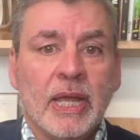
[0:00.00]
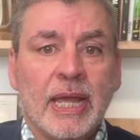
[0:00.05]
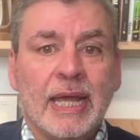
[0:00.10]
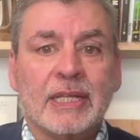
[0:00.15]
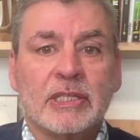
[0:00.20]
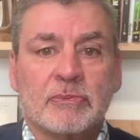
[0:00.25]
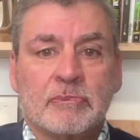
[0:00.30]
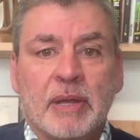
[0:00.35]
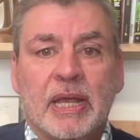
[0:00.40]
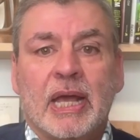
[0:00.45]

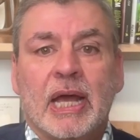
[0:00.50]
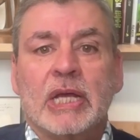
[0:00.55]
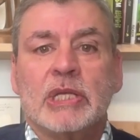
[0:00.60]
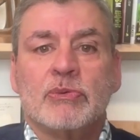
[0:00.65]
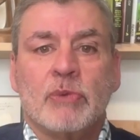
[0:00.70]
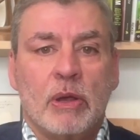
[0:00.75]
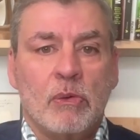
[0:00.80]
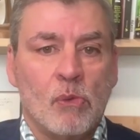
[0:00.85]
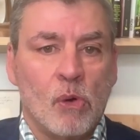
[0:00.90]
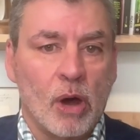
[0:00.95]
it's
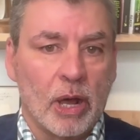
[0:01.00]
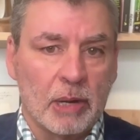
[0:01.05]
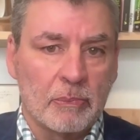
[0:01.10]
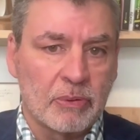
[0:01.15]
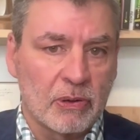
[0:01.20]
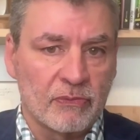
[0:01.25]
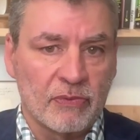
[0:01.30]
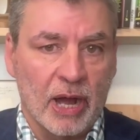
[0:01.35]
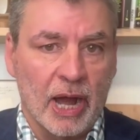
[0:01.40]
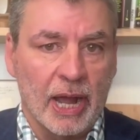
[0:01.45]
because we want to
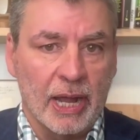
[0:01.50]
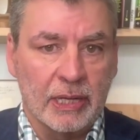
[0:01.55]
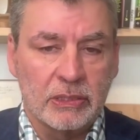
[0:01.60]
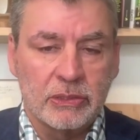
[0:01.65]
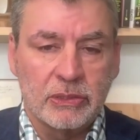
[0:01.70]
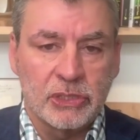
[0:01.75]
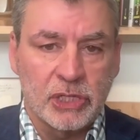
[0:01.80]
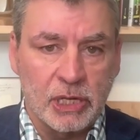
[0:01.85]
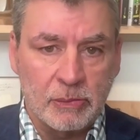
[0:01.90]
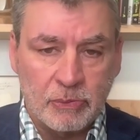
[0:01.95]

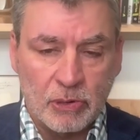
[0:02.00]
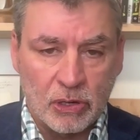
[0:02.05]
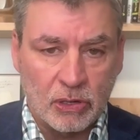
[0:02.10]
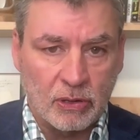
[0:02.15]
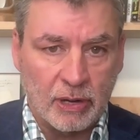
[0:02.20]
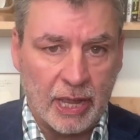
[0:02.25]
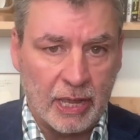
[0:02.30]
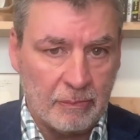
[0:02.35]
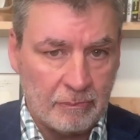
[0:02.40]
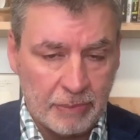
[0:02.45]
provide
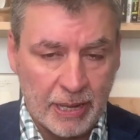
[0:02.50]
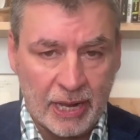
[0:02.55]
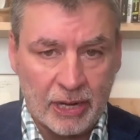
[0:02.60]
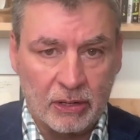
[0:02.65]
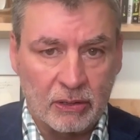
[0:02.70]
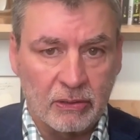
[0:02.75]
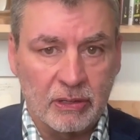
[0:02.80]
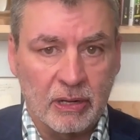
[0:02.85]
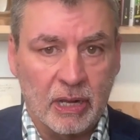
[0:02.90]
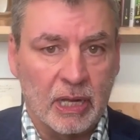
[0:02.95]
cheaper and
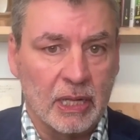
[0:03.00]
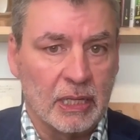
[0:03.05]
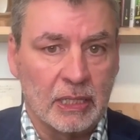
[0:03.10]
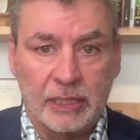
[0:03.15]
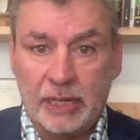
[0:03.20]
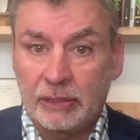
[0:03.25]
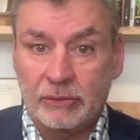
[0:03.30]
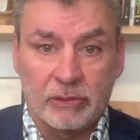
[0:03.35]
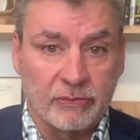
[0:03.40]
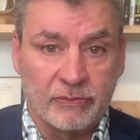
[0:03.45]
better uh,
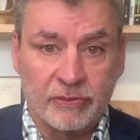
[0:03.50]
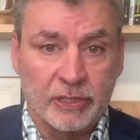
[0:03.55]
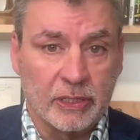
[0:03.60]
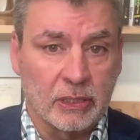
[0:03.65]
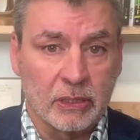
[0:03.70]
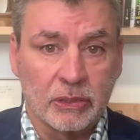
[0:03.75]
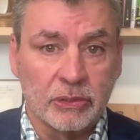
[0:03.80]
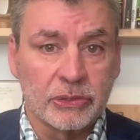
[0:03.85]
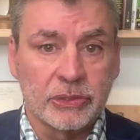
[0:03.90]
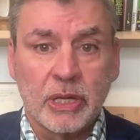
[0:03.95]
electric
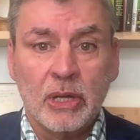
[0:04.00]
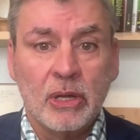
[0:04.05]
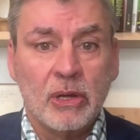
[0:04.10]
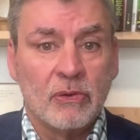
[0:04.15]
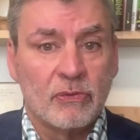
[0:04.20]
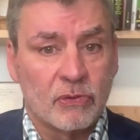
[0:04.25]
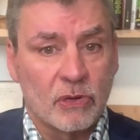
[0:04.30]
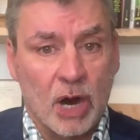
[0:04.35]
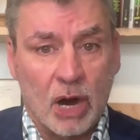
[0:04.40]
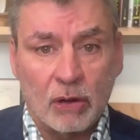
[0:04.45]
vehicles
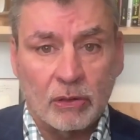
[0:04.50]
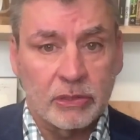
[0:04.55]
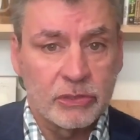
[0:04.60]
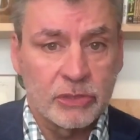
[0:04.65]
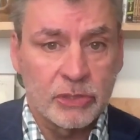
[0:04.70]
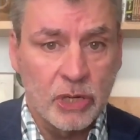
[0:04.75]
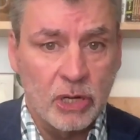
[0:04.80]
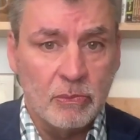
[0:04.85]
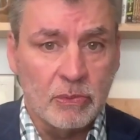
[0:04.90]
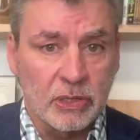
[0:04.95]
for our
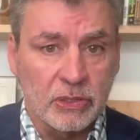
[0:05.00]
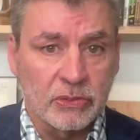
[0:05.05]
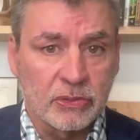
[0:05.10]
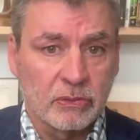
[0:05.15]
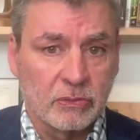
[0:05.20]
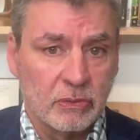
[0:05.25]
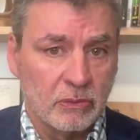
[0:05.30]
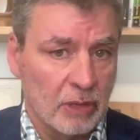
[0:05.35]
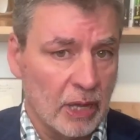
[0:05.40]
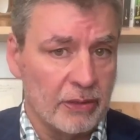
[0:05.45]

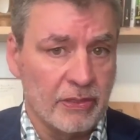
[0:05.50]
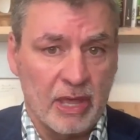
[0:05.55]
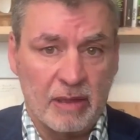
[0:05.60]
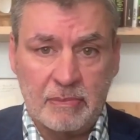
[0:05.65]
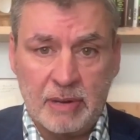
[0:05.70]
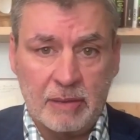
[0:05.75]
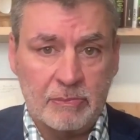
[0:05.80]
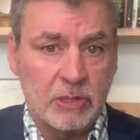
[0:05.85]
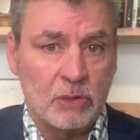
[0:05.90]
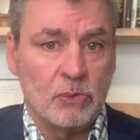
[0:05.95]
consumers. And
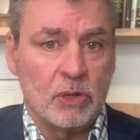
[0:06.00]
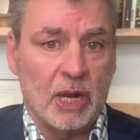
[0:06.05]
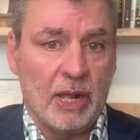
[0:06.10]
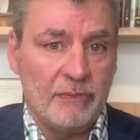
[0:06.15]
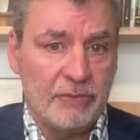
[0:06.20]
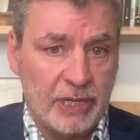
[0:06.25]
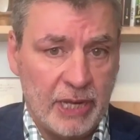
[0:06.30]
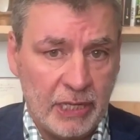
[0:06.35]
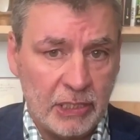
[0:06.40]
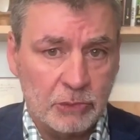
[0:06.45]
then maybe we'll
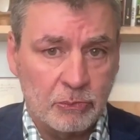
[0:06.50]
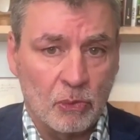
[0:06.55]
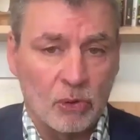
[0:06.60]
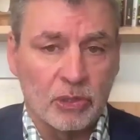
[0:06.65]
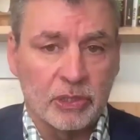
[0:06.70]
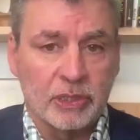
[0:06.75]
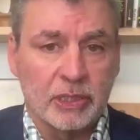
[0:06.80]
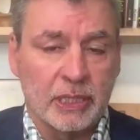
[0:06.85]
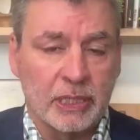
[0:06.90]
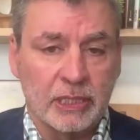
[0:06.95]
have an
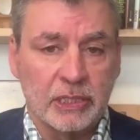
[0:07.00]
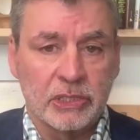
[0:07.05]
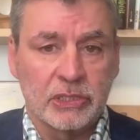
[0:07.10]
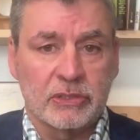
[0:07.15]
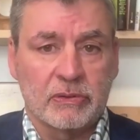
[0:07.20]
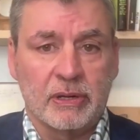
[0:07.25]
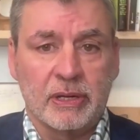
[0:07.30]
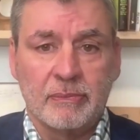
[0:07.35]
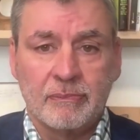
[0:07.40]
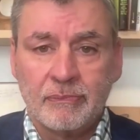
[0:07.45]
export
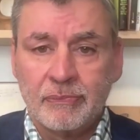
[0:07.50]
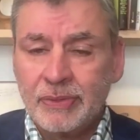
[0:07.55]
industry.